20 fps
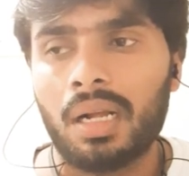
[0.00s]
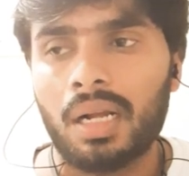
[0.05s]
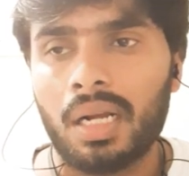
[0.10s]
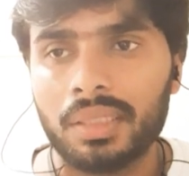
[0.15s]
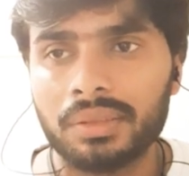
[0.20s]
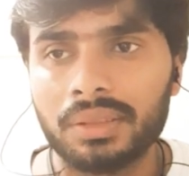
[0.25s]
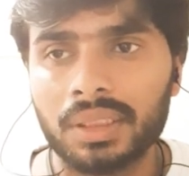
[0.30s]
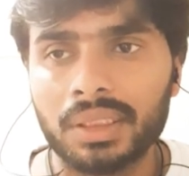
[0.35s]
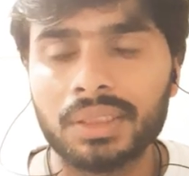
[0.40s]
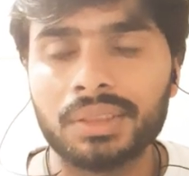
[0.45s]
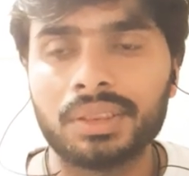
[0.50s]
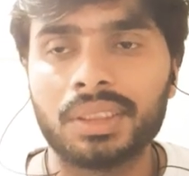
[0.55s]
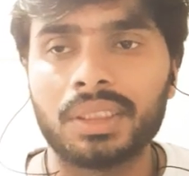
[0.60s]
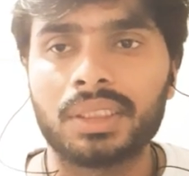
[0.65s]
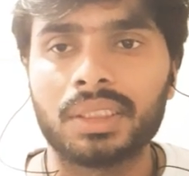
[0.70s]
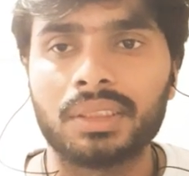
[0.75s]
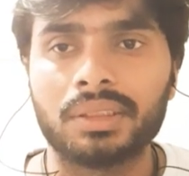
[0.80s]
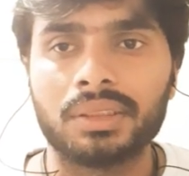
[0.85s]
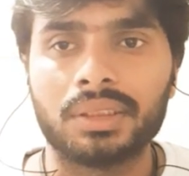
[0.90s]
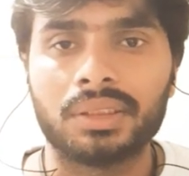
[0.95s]
Ask the
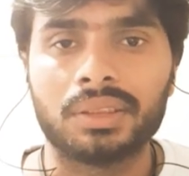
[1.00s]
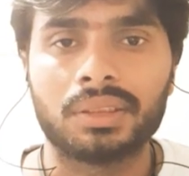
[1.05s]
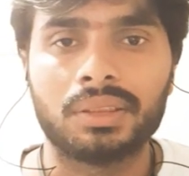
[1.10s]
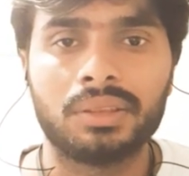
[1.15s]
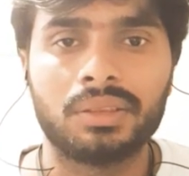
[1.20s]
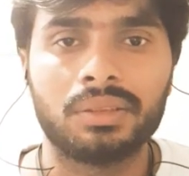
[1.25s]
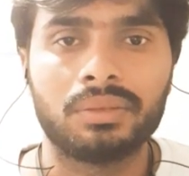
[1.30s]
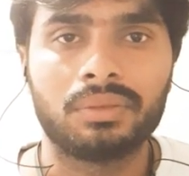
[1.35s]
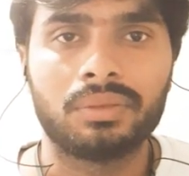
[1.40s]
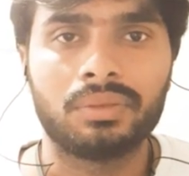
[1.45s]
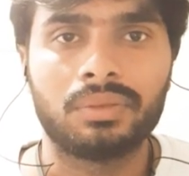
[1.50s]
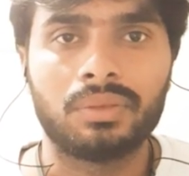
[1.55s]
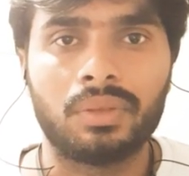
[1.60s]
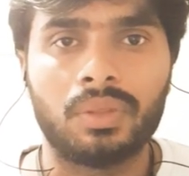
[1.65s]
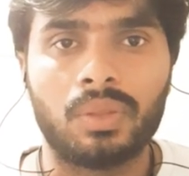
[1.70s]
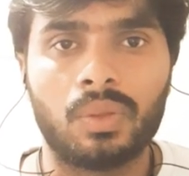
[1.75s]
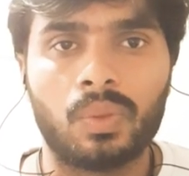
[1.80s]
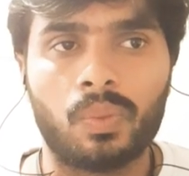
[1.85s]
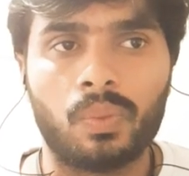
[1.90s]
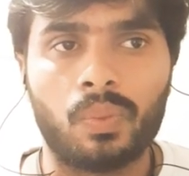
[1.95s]
consultancies
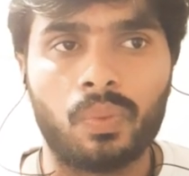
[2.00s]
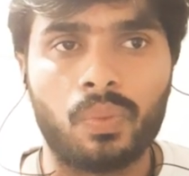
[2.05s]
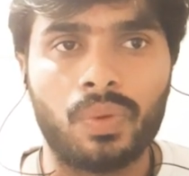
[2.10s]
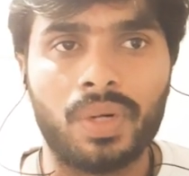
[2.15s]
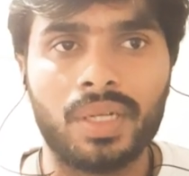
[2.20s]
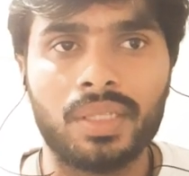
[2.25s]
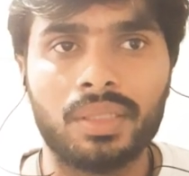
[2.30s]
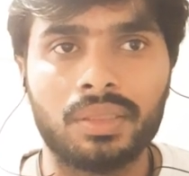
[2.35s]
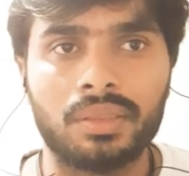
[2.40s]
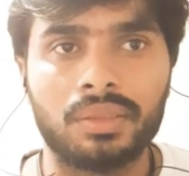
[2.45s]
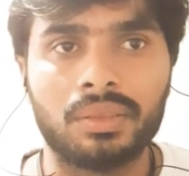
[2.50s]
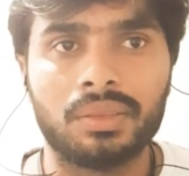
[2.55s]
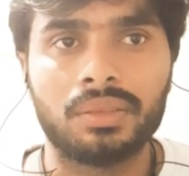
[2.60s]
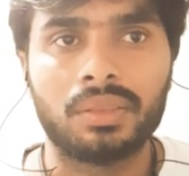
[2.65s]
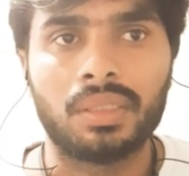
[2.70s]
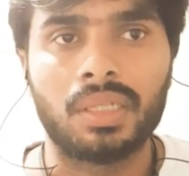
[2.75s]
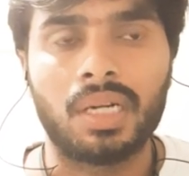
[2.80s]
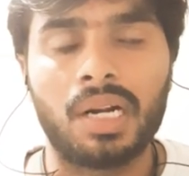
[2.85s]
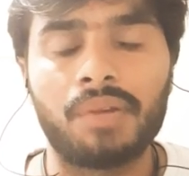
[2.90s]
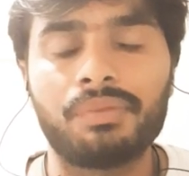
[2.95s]
whether
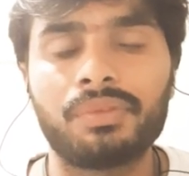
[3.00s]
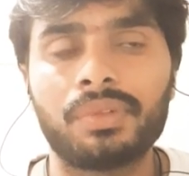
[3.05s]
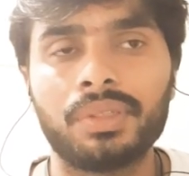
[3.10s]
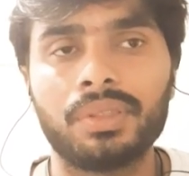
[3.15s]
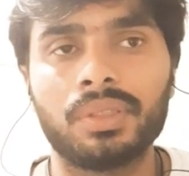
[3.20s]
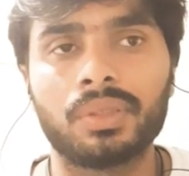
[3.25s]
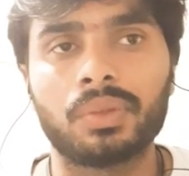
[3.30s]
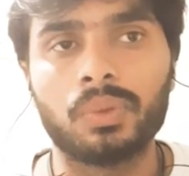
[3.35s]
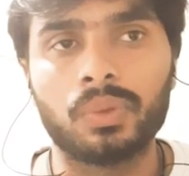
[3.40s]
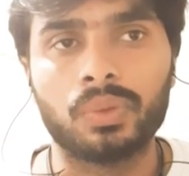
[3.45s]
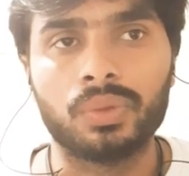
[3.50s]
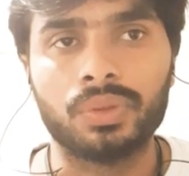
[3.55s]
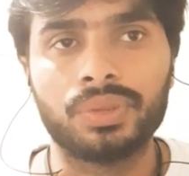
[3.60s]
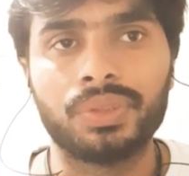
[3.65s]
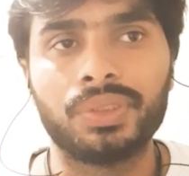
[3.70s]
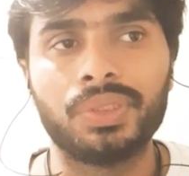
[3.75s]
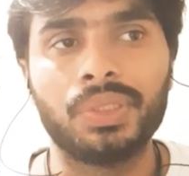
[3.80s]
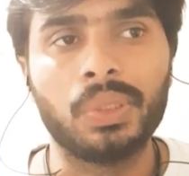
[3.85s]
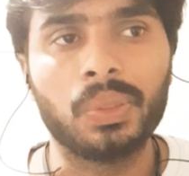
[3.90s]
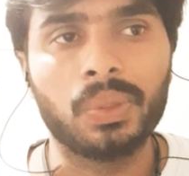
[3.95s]
after the
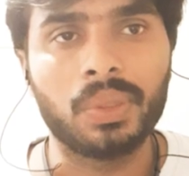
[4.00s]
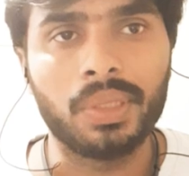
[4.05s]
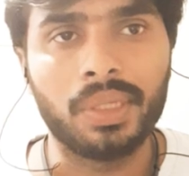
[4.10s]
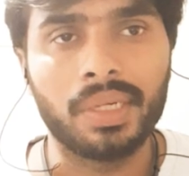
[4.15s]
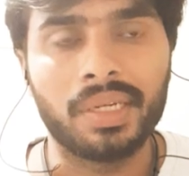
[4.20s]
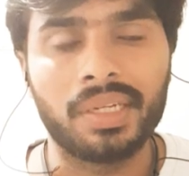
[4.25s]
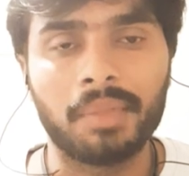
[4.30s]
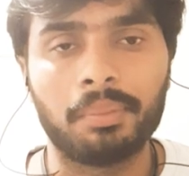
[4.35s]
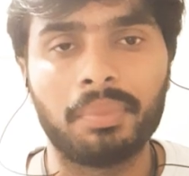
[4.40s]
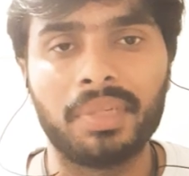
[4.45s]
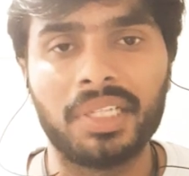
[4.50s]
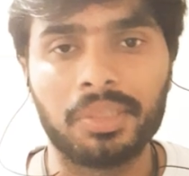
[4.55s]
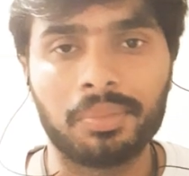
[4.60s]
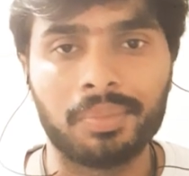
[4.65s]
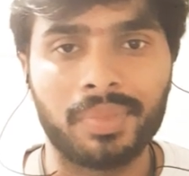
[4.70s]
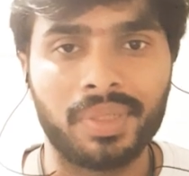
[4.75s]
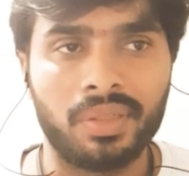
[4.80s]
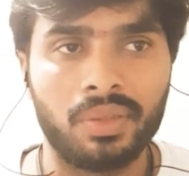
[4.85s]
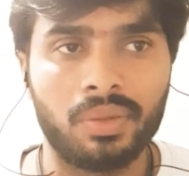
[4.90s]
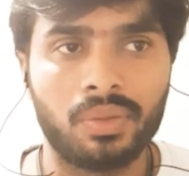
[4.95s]
course you get a
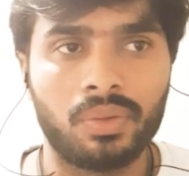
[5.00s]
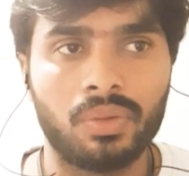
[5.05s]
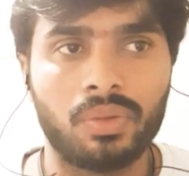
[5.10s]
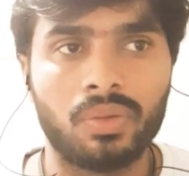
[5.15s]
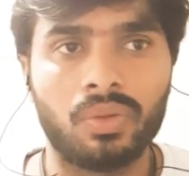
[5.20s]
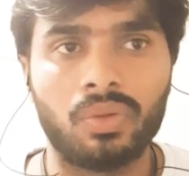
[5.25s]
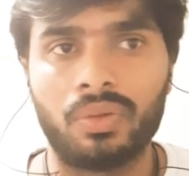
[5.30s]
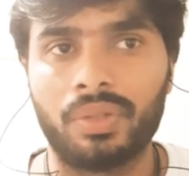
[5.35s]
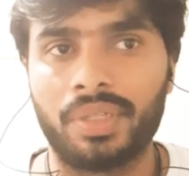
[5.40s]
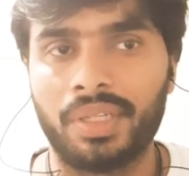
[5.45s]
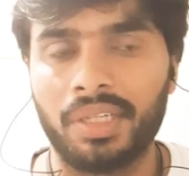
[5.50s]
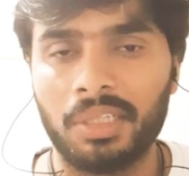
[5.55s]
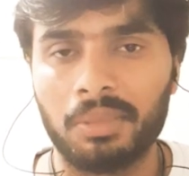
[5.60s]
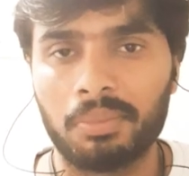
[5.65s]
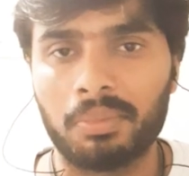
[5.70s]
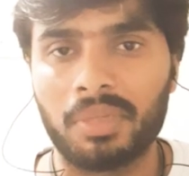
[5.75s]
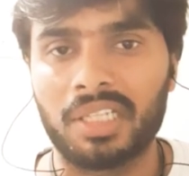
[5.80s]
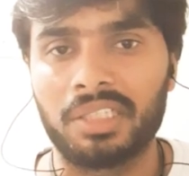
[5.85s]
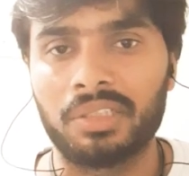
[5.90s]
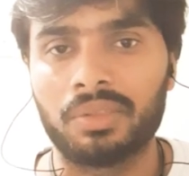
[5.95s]
placement or any
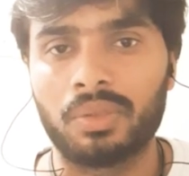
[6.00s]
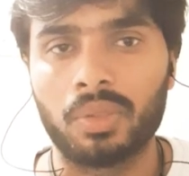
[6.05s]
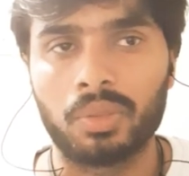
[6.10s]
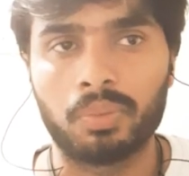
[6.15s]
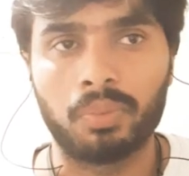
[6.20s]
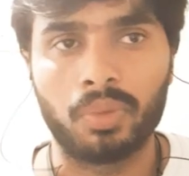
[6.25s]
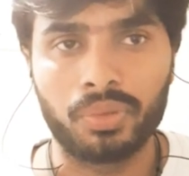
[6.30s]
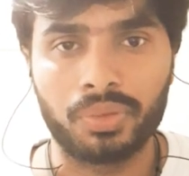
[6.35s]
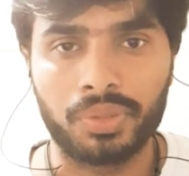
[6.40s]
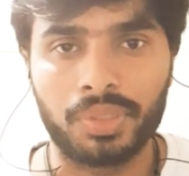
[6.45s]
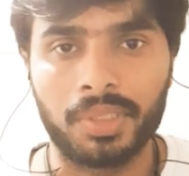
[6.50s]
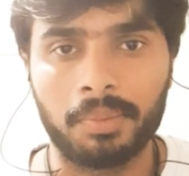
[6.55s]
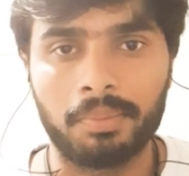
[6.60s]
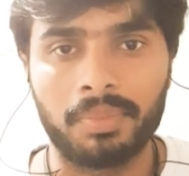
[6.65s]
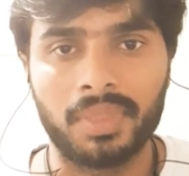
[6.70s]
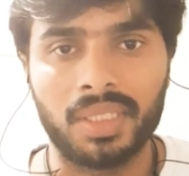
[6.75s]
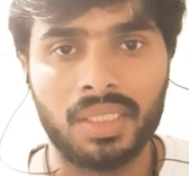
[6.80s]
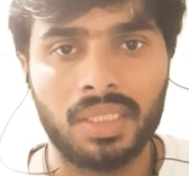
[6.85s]
sponsorship.